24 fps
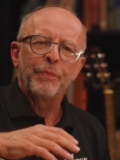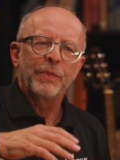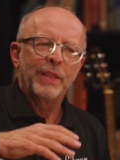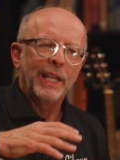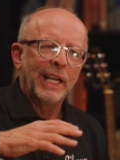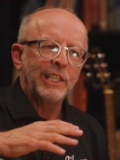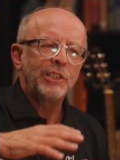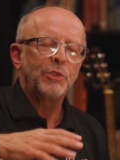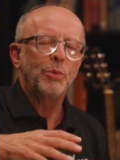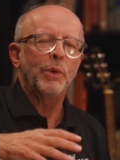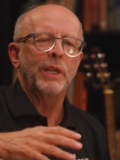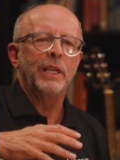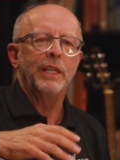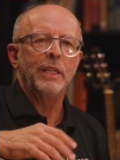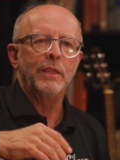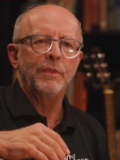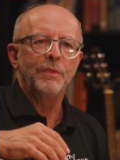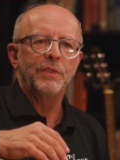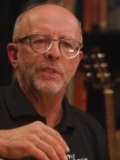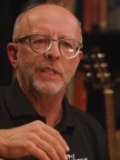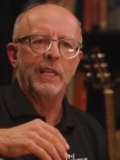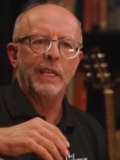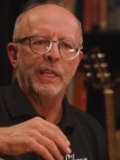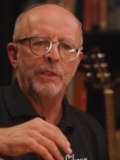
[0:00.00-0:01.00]
that's what
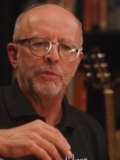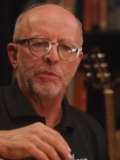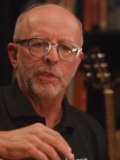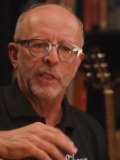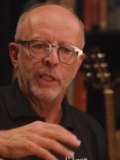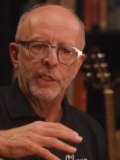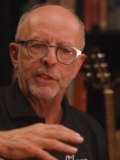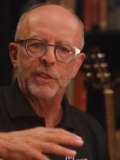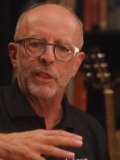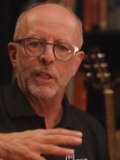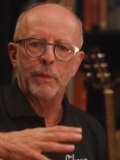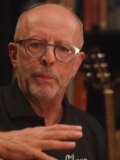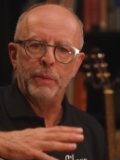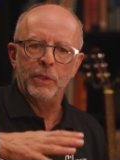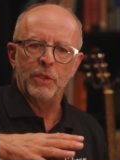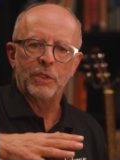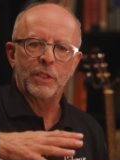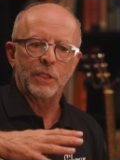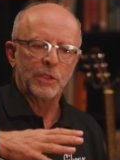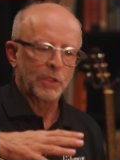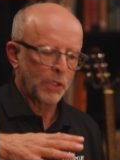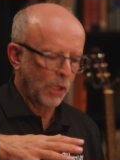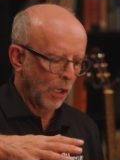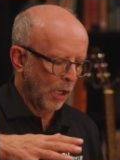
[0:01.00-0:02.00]
gives a traditionally built
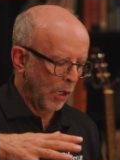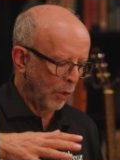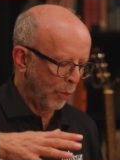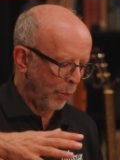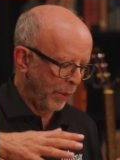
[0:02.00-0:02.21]
guitar